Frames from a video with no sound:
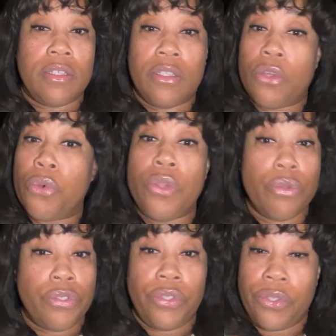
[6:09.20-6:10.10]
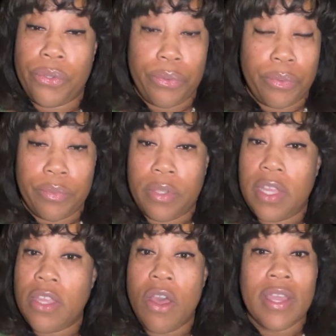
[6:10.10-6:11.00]
kudos to you.
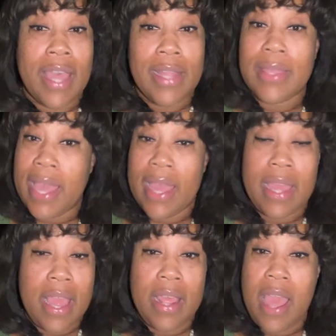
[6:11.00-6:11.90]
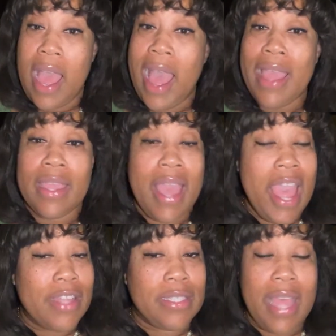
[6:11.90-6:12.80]
Y'all got that. I
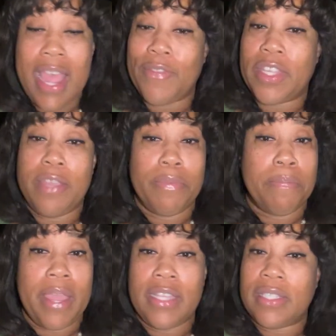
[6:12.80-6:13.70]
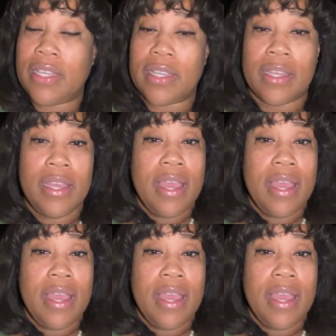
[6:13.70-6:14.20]
have to keep it basic.